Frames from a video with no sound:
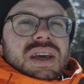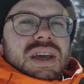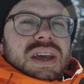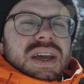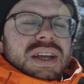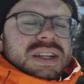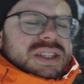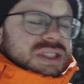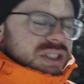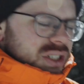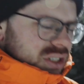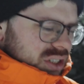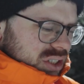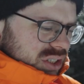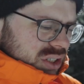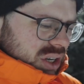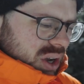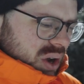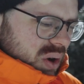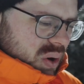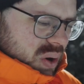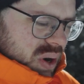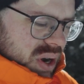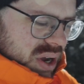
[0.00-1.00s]
it's just
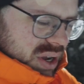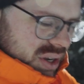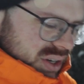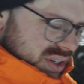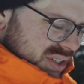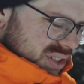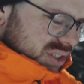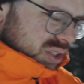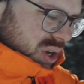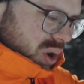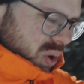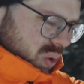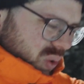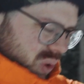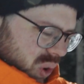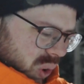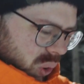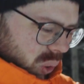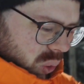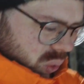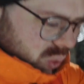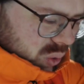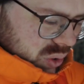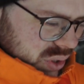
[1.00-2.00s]
so
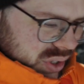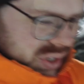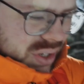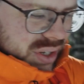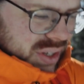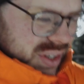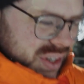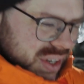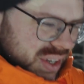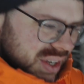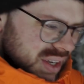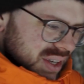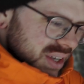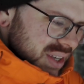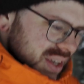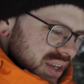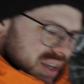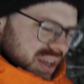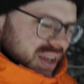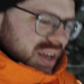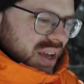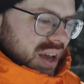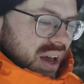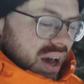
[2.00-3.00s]
cold.
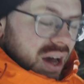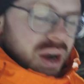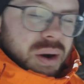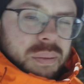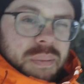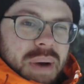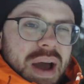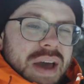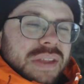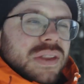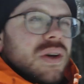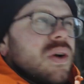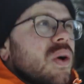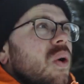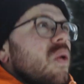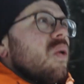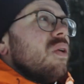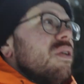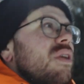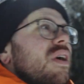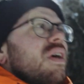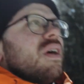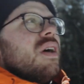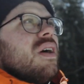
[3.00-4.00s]
I don't mind the
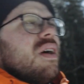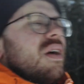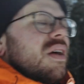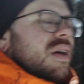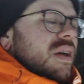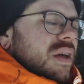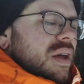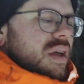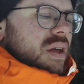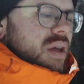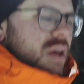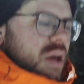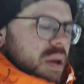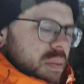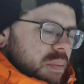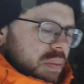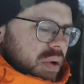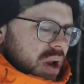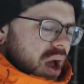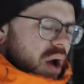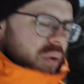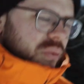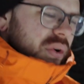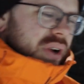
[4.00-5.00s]
cold,
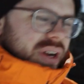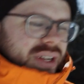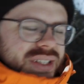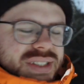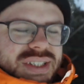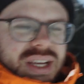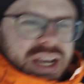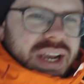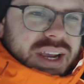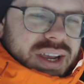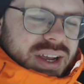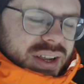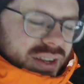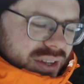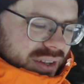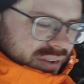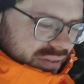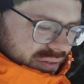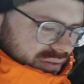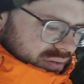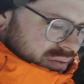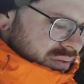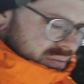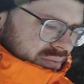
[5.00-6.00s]
but not when it's like
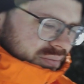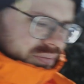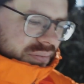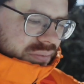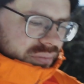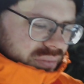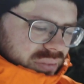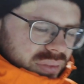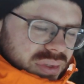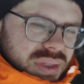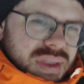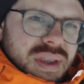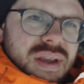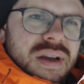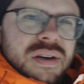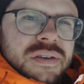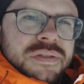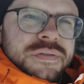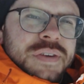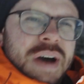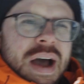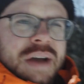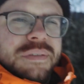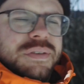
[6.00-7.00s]

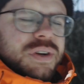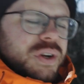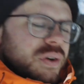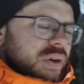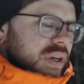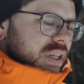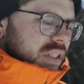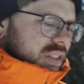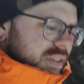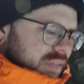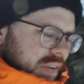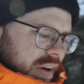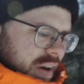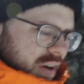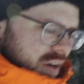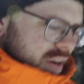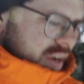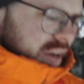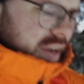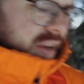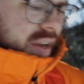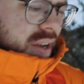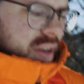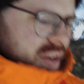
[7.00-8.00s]
5 degrees
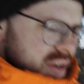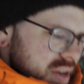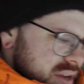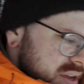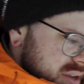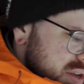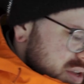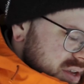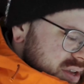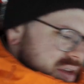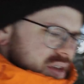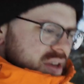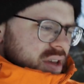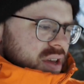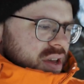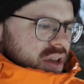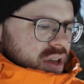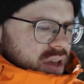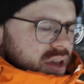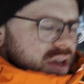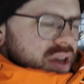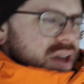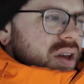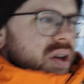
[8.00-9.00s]
Fahrenheit,
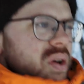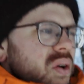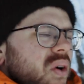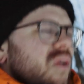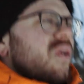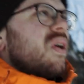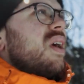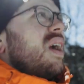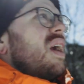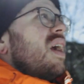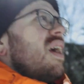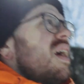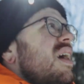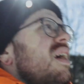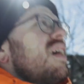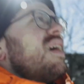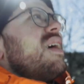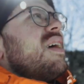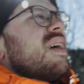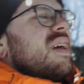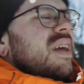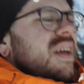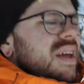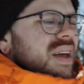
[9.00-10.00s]
or,
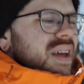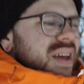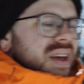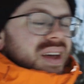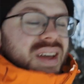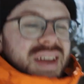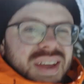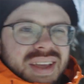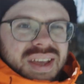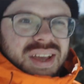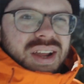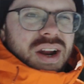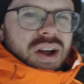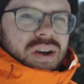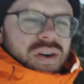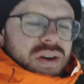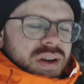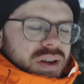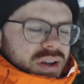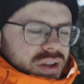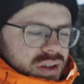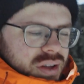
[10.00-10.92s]
you know,